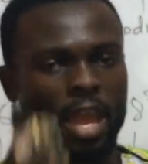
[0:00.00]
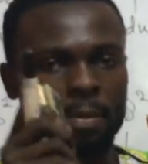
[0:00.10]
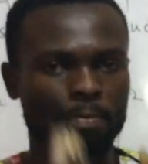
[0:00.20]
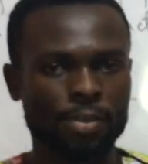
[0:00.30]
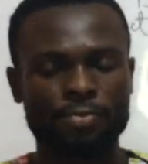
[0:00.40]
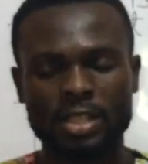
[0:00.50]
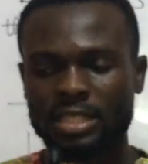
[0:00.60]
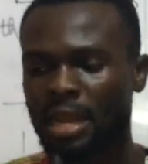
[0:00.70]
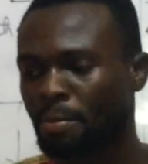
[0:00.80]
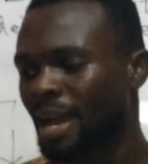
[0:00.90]
A
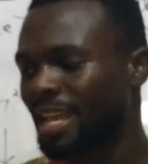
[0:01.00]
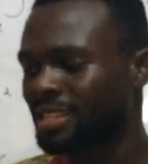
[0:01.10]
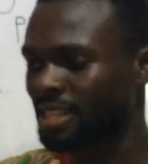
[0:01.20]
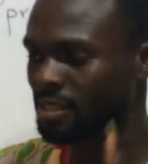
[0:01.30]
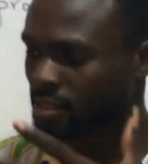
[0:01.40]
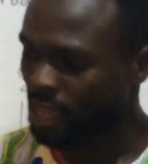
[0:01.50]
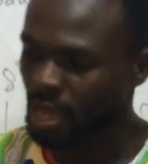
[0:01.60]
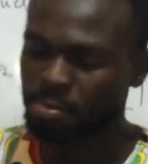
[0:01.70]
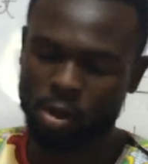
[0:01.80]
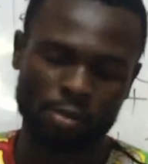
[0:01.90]
perfect number is the
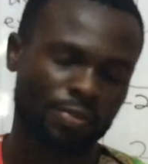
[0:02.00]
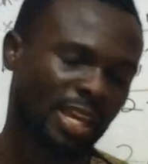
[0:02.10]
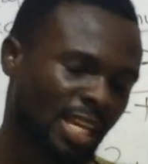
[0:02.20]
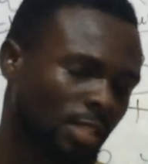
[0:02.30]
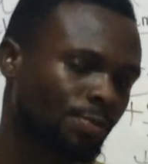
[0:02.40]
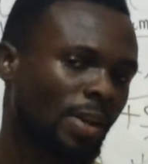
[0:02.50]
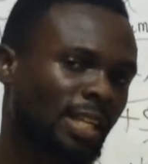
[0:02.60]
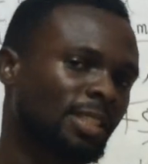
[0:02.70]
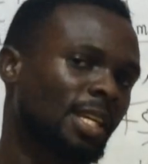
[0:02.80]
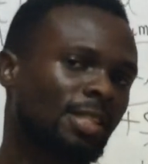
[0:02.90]
sum of its
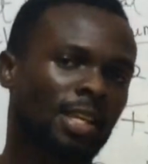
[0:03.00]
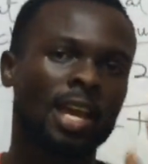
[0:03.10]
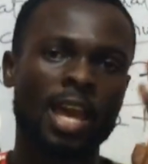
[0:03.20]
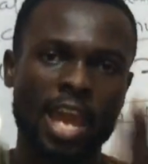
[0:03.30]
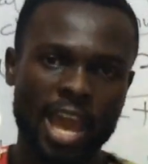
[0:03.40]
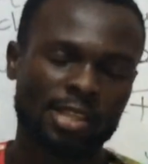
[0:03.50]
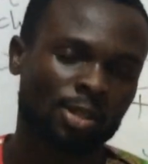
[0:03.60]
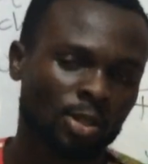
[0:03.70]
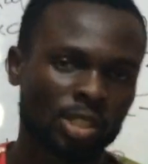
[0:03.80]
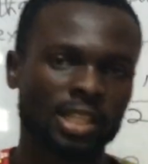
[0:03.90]
factors
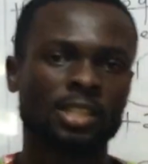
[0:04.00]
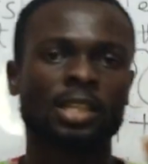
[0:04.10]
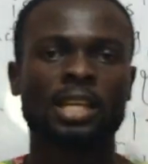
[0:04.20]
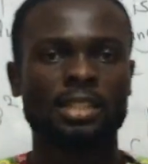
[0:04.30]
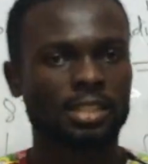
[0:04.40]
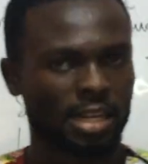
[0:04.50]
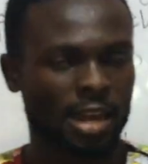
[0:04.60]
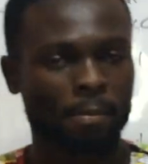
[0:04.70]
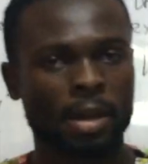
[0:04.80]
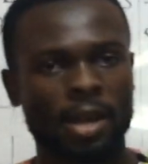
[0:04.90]
excluding the
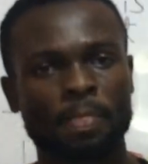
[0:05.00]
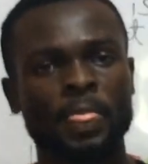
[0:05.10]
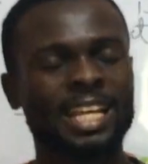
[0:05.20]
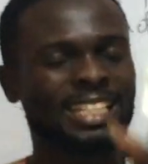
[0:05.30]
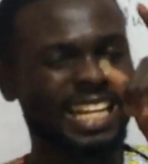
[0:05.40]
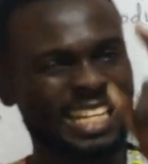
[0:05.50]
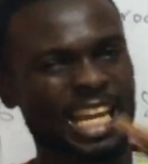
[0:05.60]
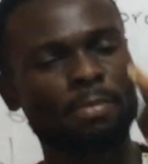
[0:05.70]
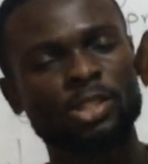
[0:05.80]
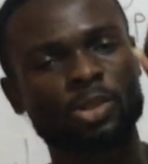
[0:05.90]
number. The
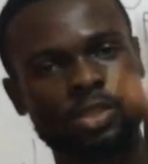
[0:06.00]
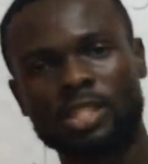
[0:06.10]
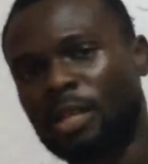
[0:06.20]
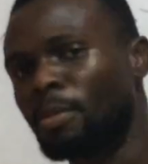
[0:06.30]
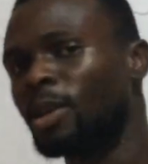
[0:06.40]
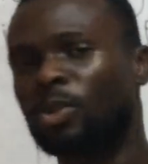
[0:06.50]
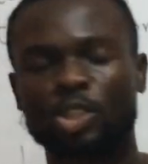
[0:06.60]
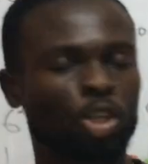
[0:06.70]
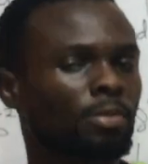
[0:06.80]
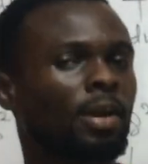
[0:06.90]
name is Christian
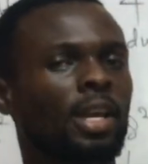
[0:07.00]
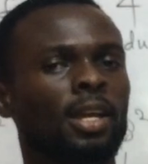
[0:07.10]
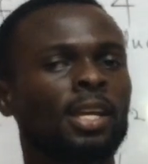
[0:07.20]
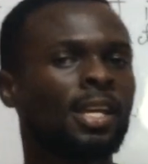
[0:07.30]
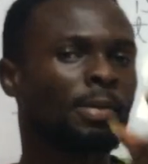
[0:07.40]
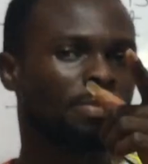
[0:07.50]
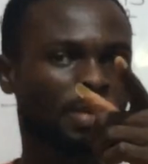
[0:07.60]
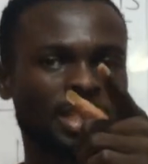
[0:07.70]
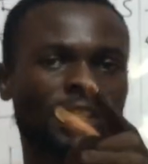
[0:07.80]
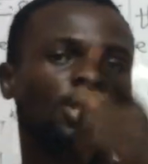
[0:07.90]
Marco Joker.
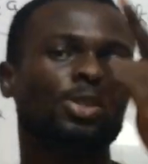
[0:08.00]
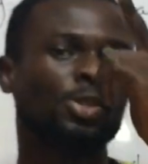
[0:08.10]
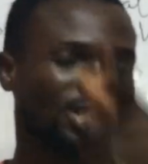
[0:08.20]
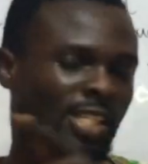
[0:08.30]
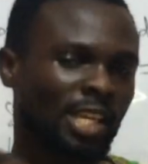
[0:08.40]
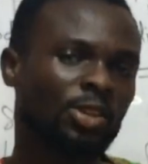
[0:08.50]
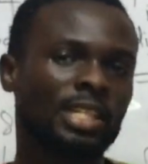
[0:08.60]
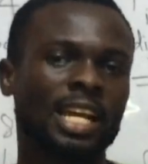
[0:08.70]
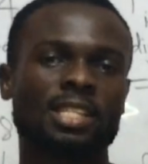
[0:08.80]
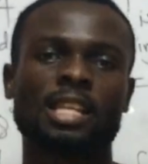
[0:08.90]
See
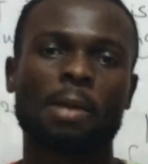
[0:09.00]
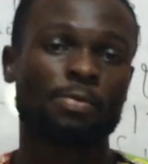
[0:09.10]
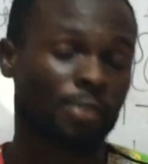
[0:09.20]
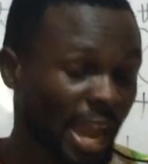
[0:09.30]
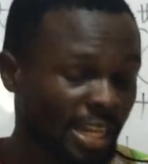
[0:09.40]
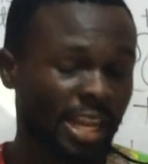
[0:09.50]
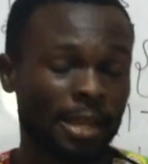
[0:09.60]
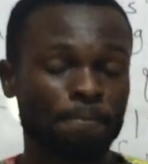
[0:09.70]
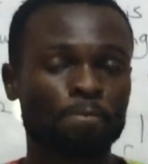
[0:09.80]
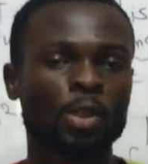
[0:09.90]
you next time
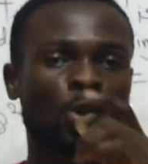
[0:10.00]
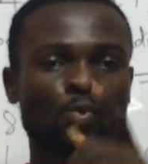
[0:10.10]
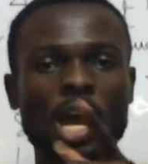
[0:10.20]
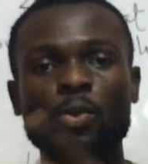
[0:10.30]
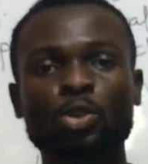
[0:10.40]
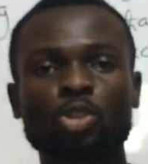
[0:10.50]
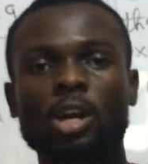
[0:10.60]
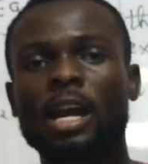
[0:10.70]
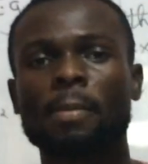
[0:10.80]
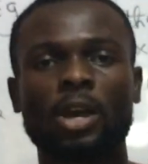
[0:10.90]
Friday, where we'll
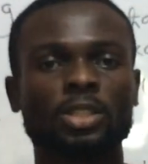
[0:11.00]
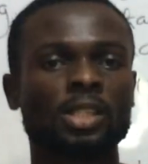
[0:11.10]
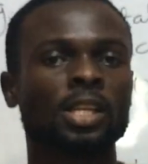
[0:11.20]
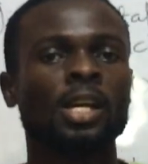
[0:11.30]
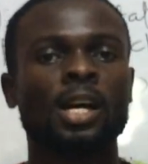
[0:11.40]
talk about